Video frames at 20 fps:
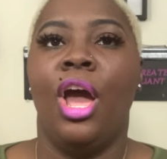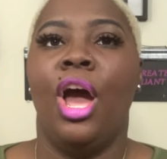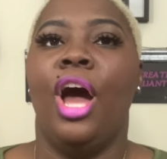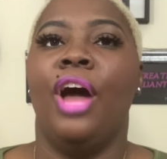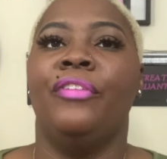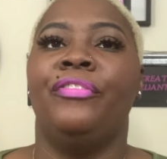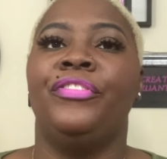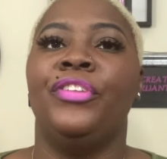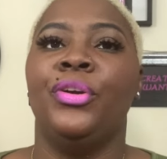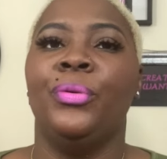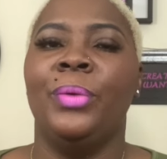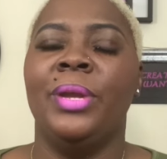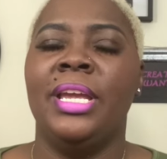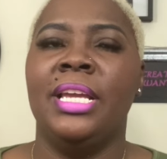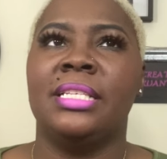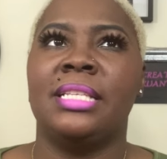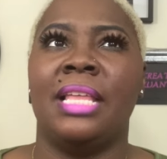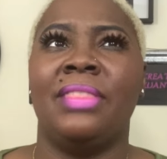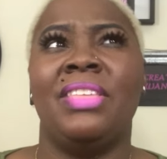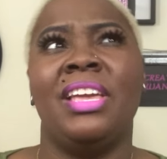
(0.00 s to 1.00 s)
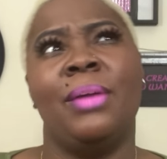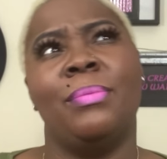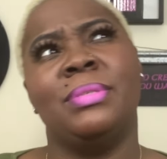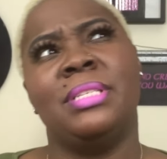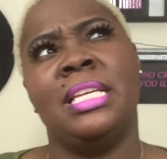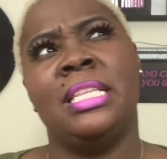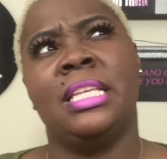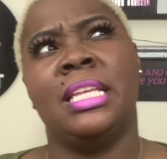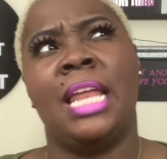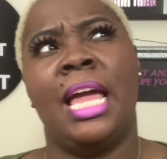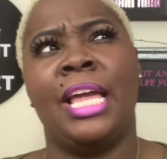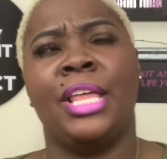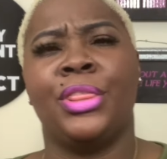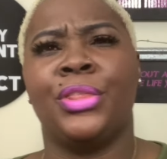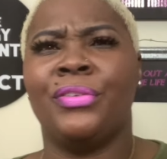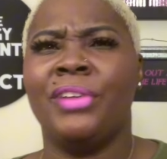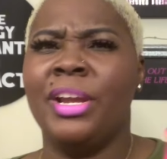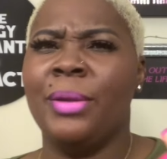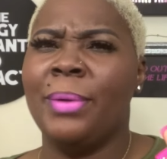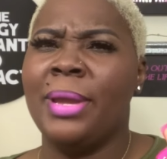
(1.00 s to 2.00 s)
A few weeks, I think it was either like
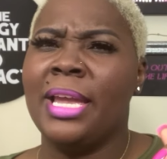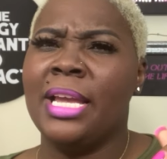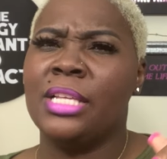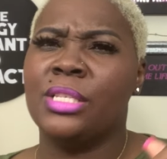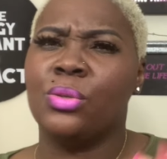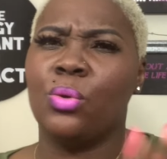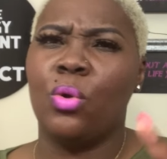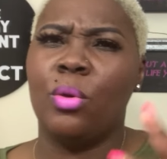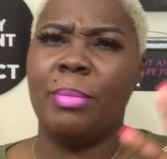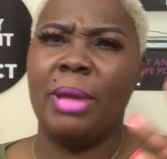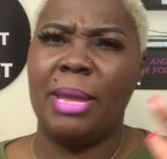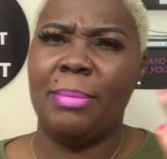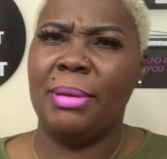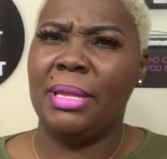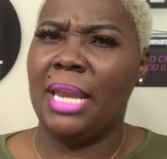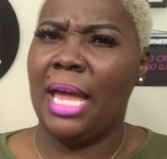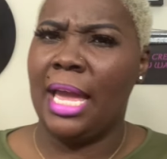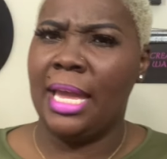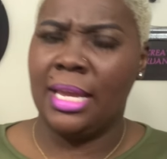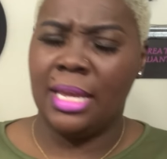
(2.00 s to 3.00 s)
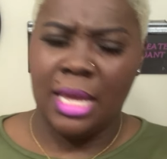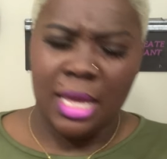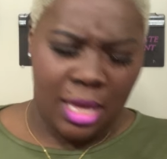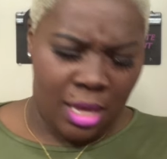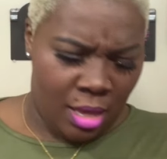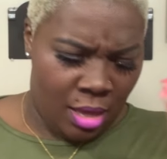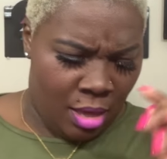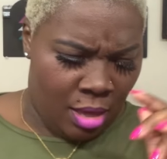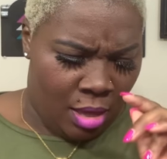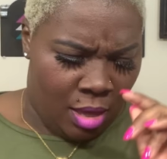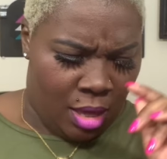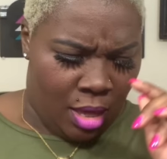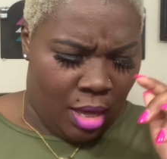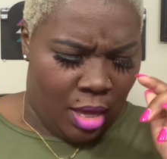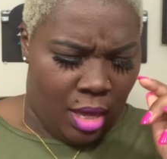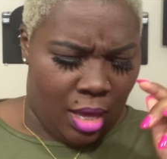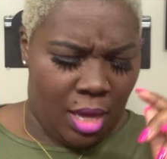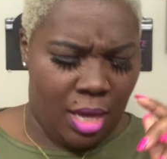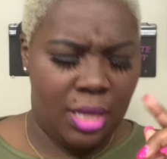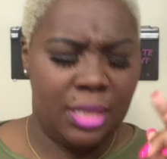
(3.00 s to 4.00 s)
three weeks or maybe like
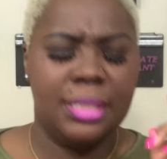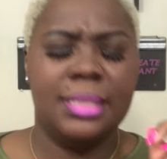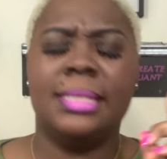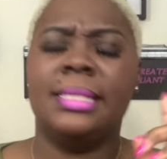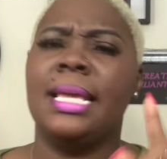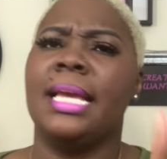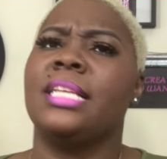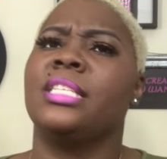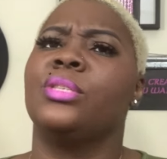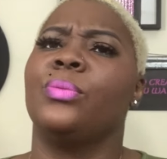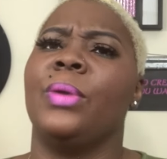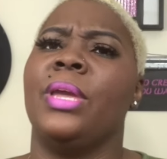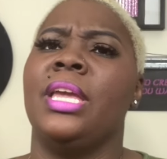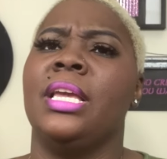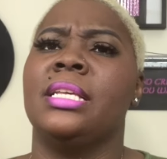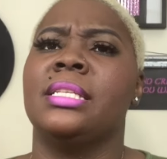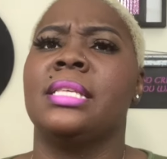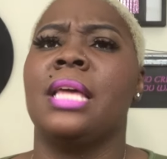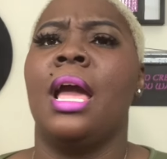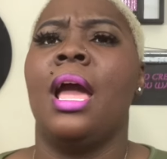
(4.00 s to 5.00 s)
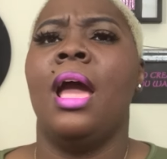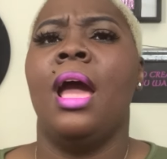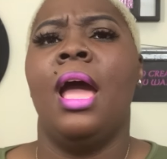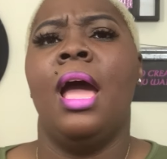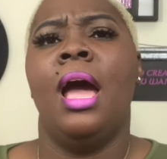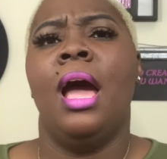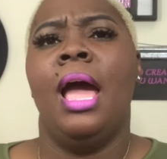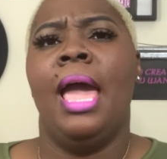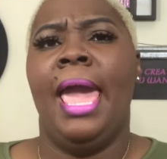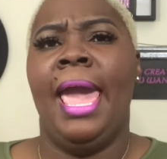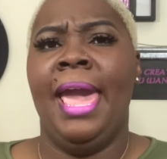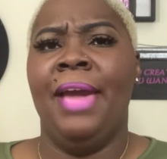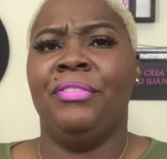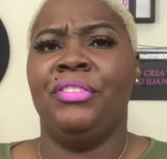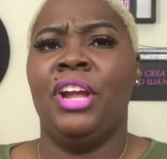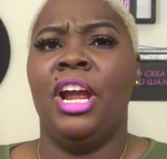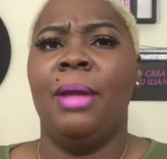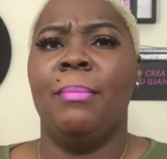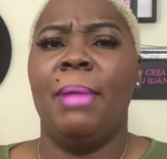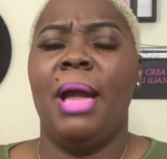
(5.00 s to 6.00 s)
six weeks
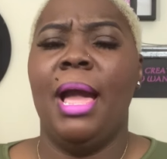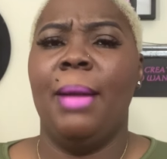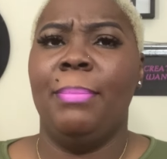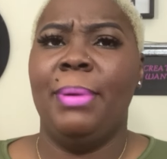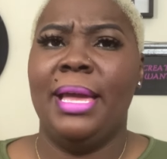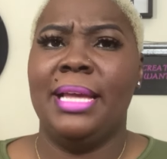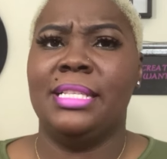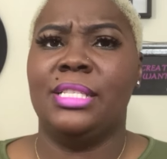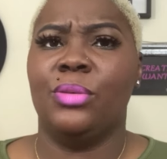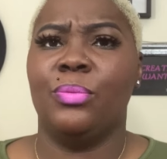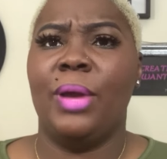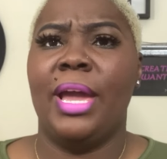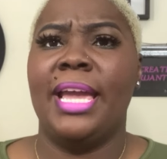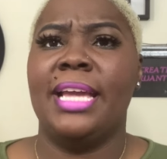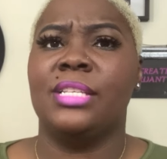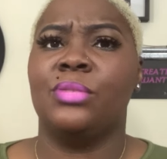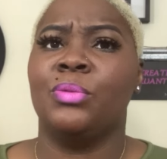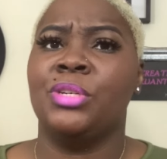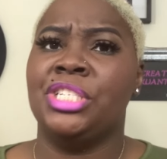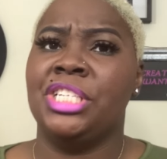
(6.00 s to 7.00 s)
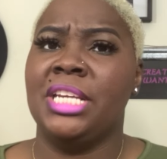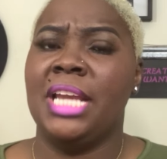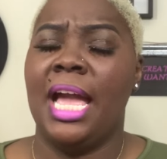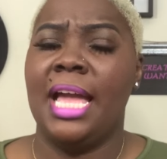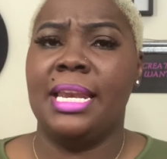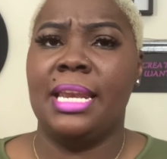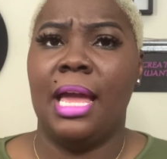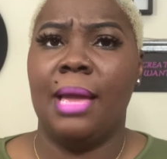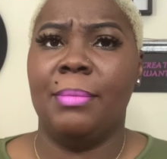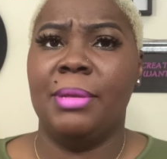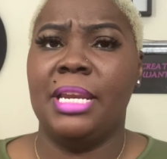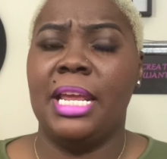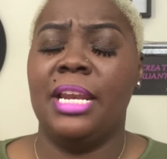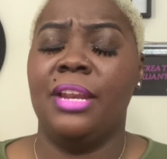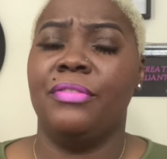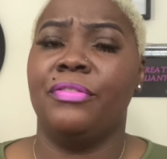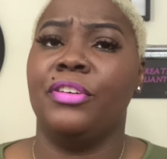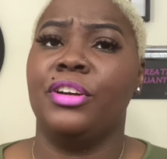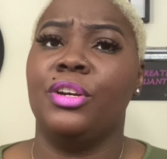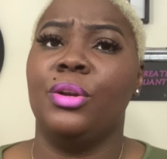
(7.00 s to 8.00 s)
after her mom passed away is when she got
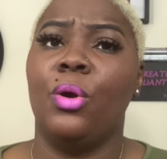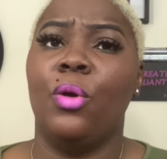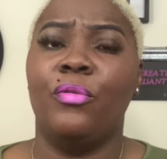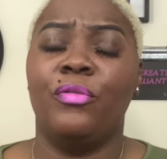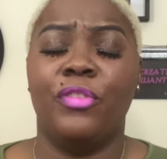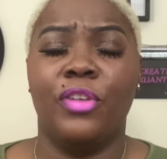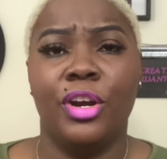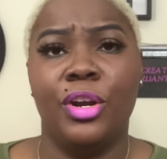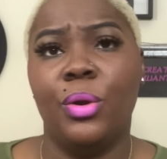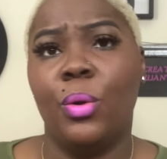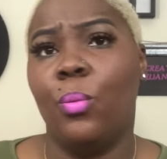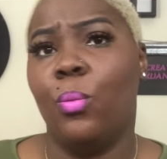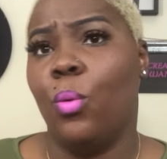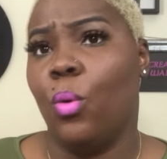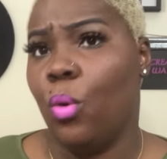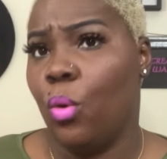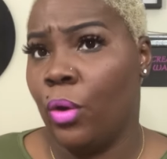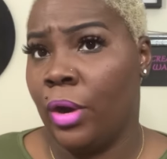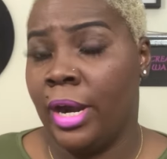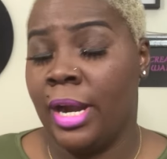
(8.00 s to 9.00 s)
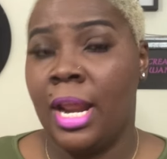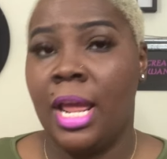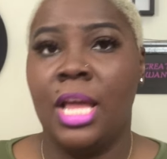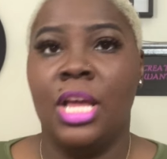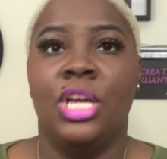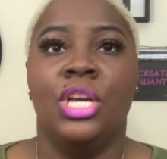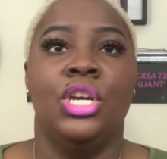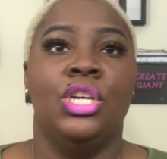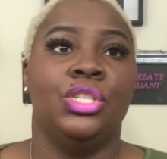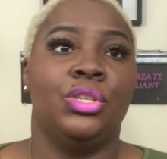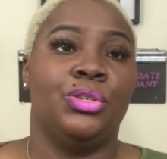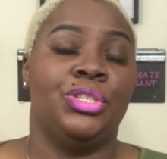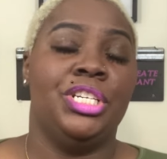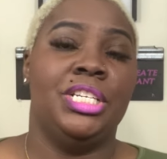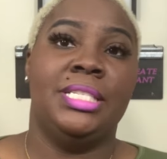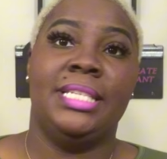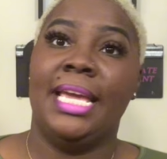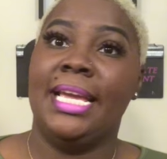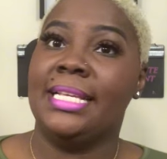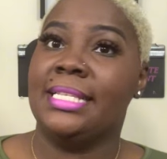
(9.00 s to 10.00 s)
nominated for no for an award. So she
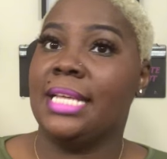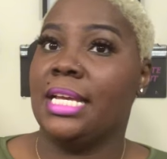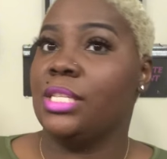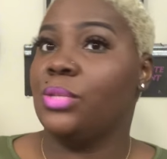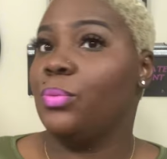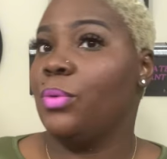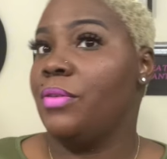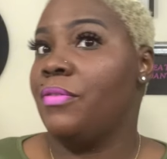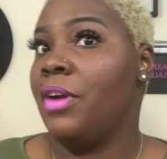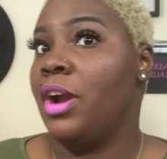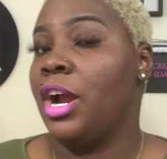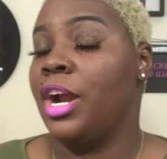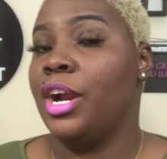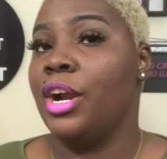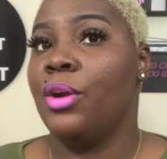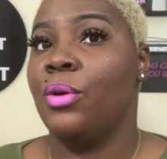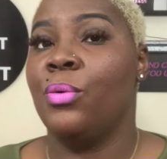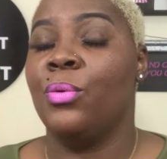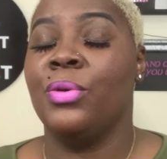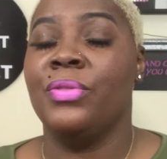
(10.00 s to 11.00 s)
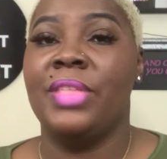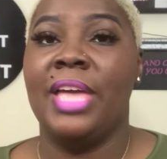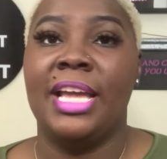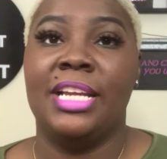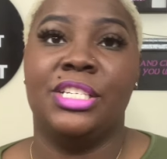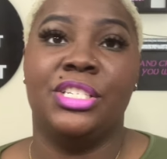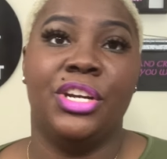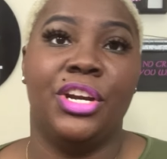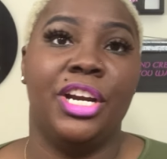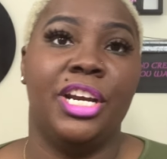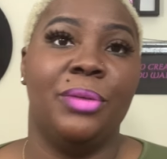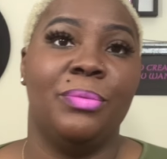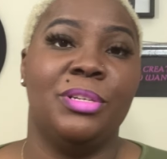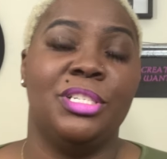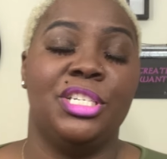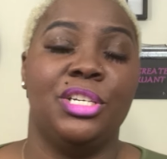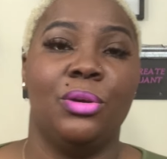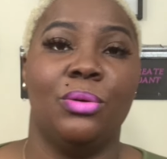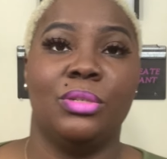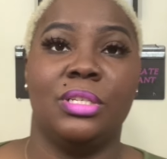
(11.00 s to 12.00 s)
takes us with her on that journey when
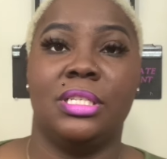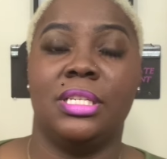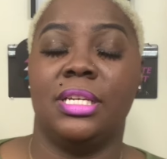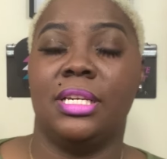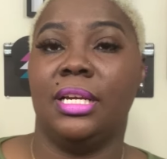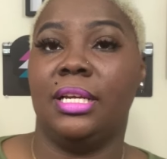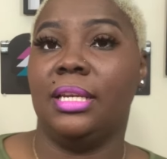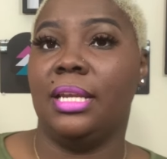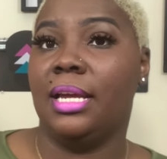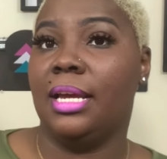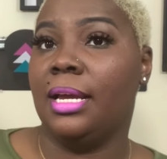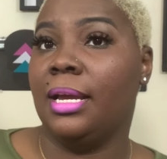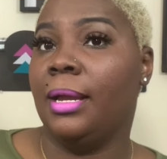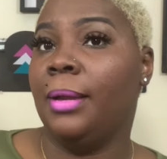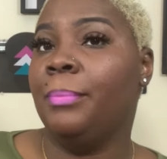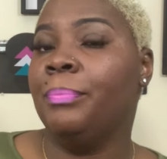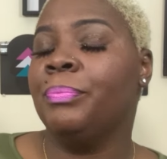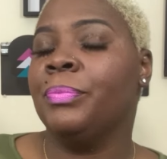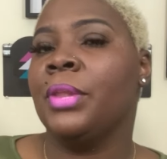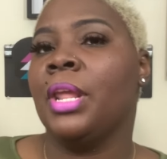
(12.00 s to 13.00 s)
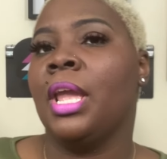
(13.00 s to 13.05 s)
she goes into the club.